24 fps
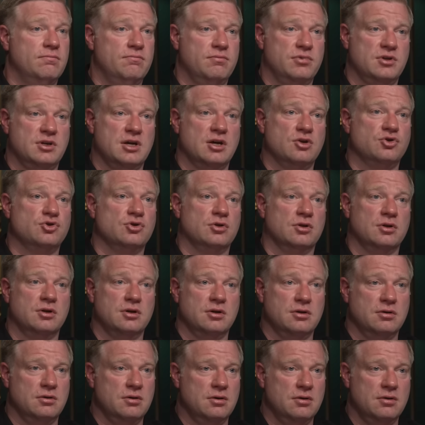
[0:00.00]

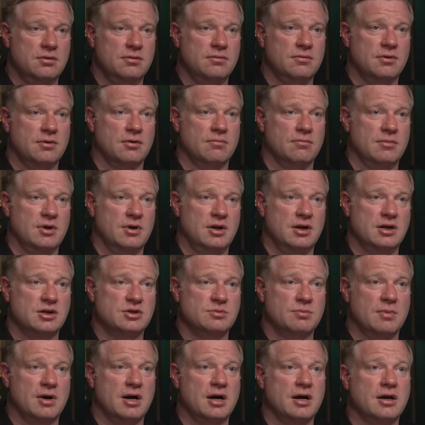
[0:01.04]
potentially you know, in
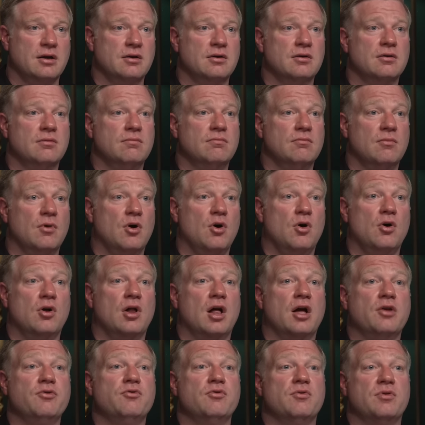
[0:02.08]
his mind, all
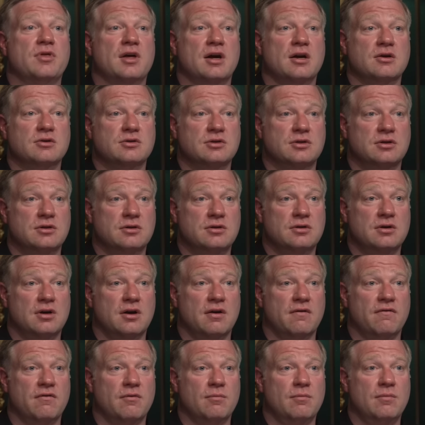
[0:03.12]
100,000
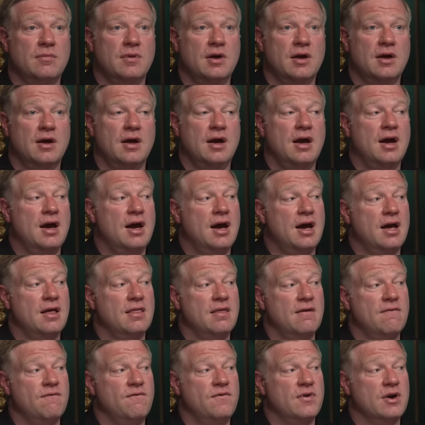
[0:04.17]
of them, and
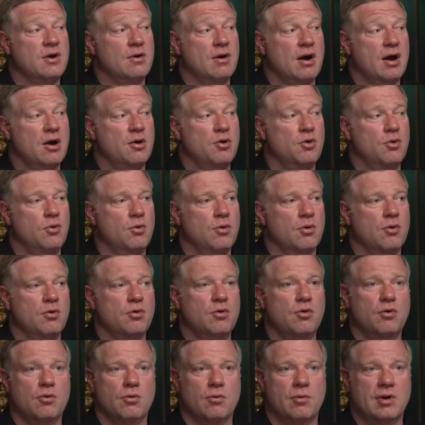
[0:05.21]
then figure out who,
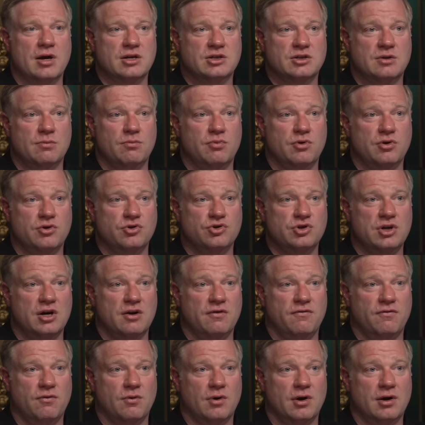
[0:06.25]
who to arrest and put in jail
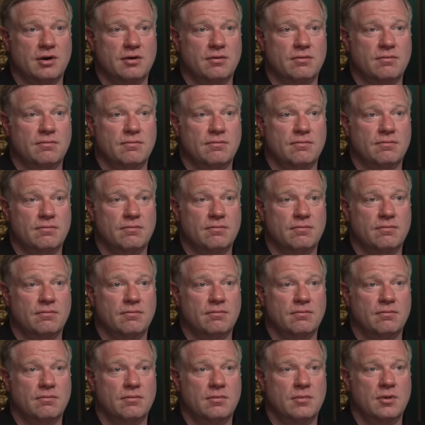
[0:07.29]
for
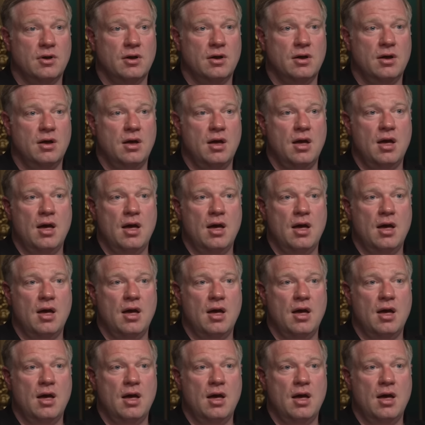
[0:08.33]
it.